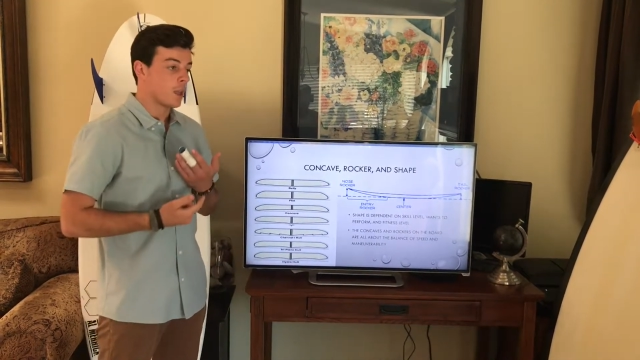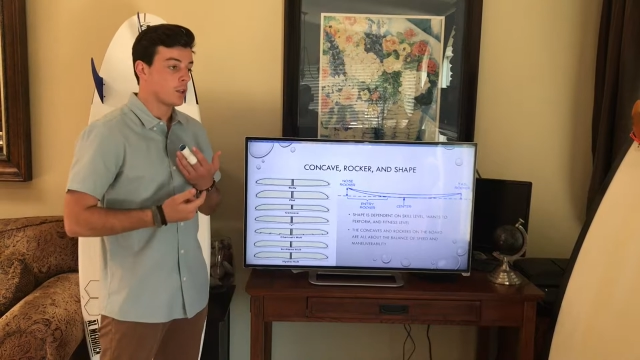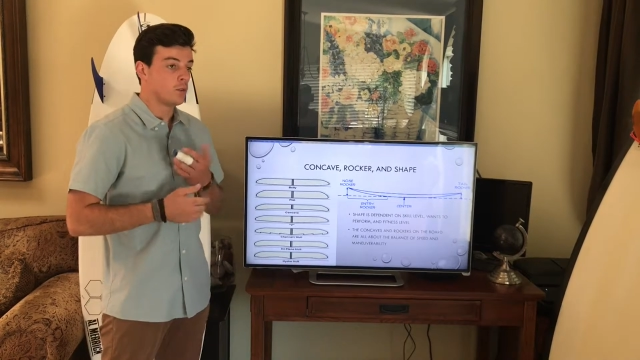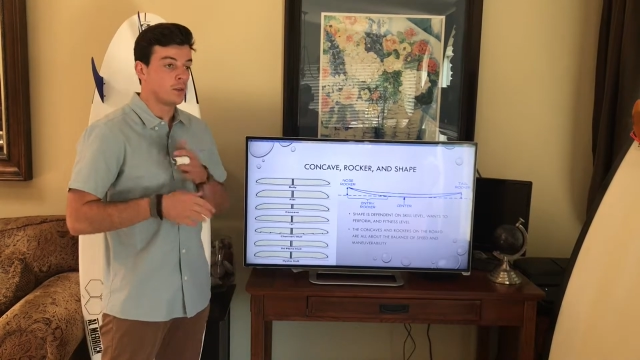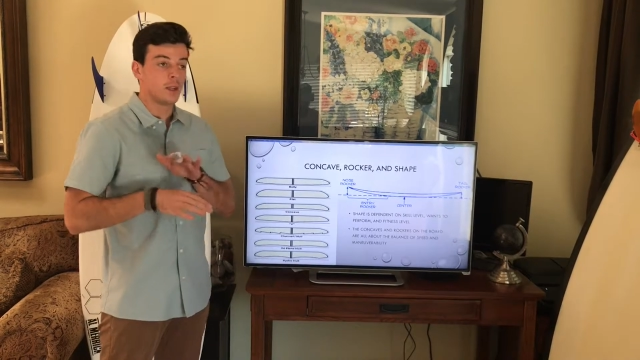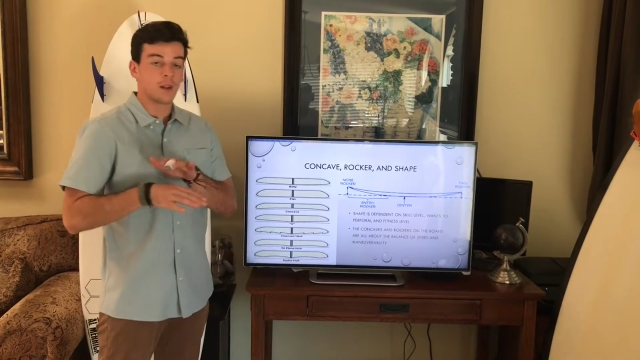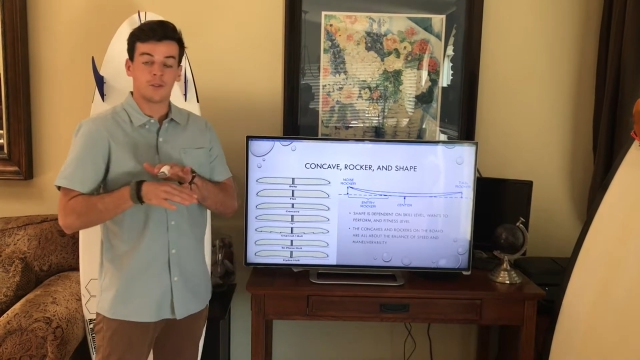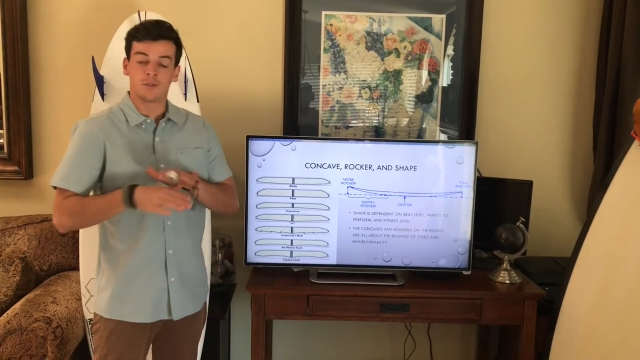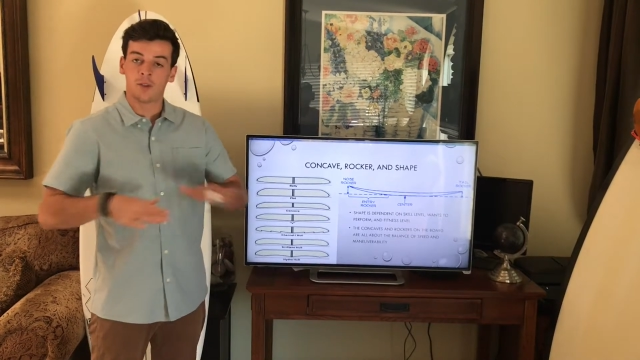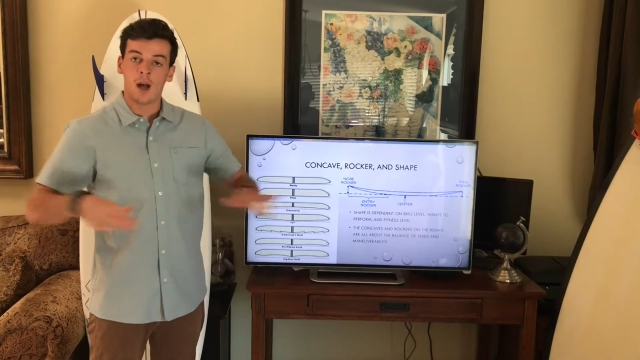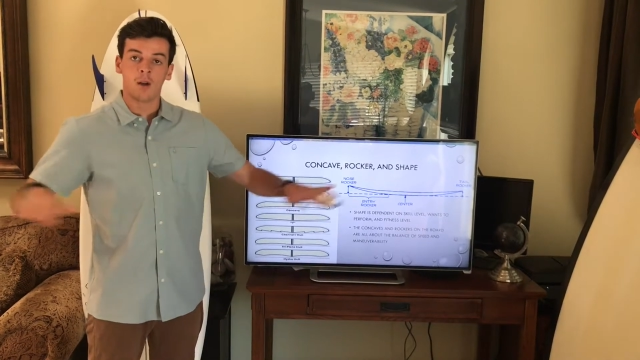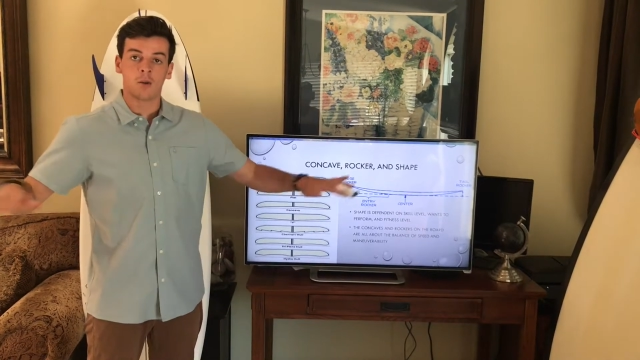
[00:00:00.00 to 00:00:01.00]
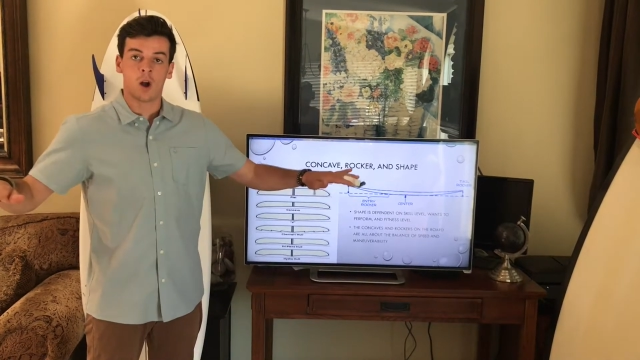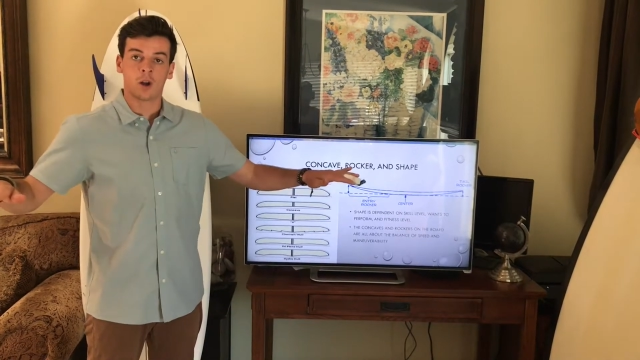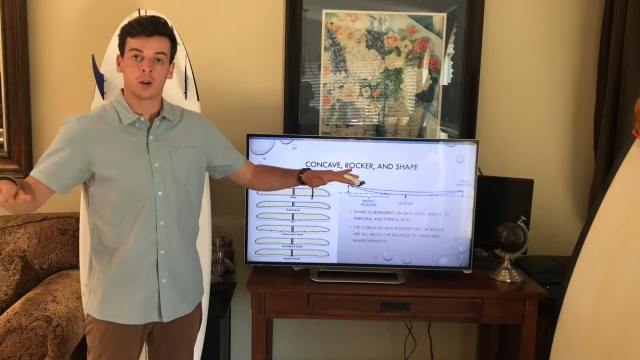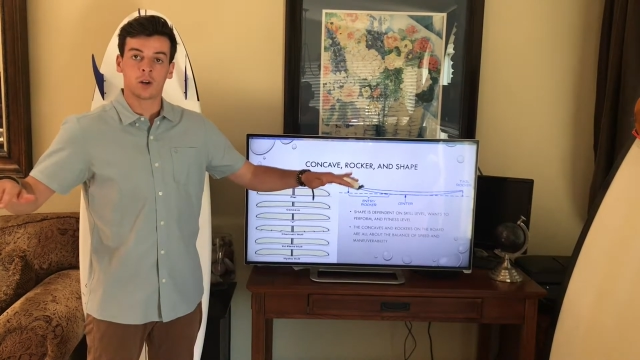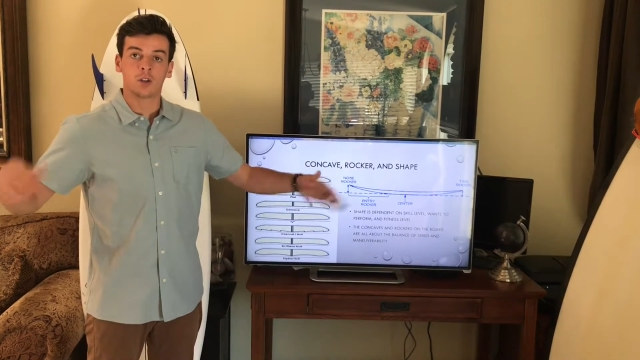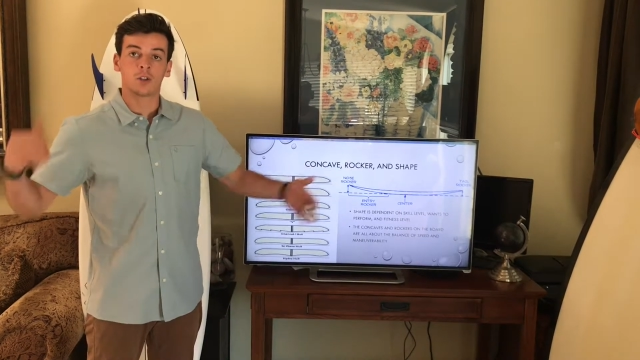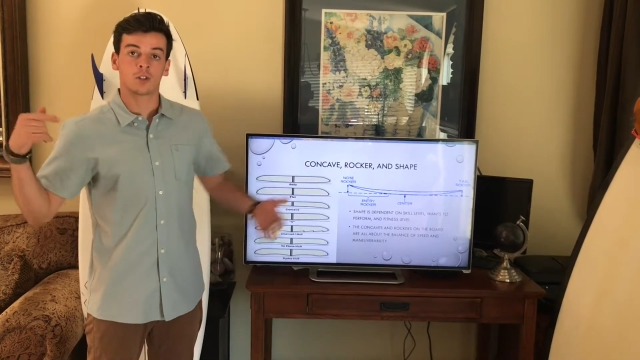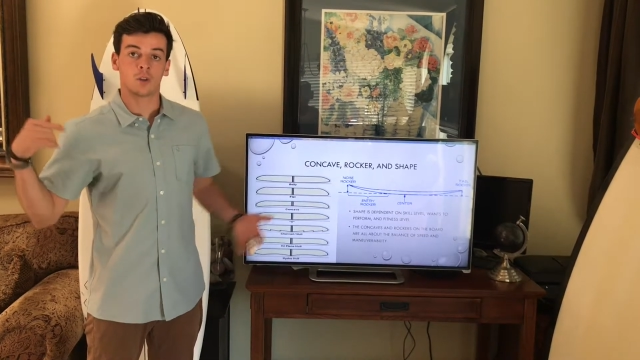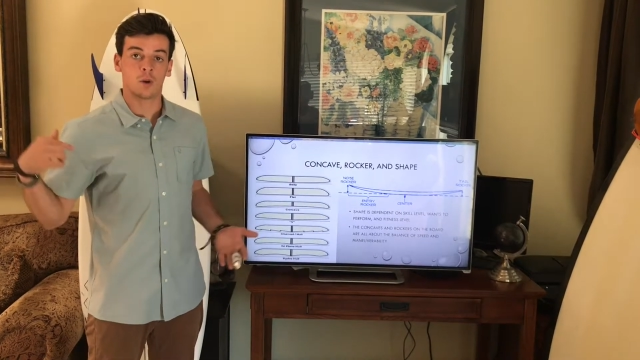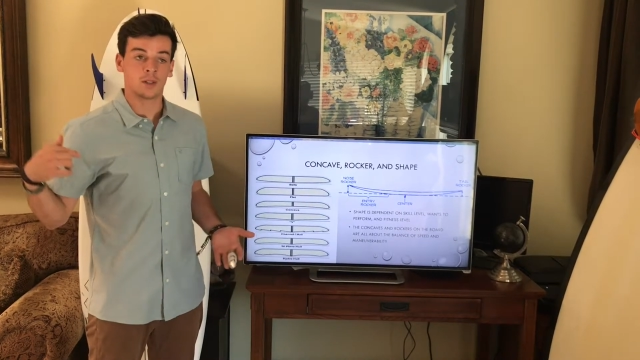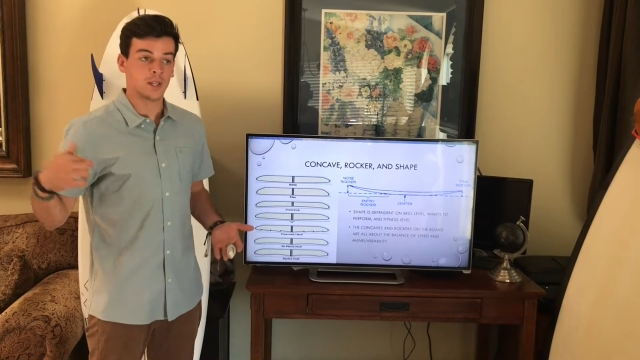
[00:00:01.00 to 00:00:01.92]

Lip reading: you need a flat rocker so it's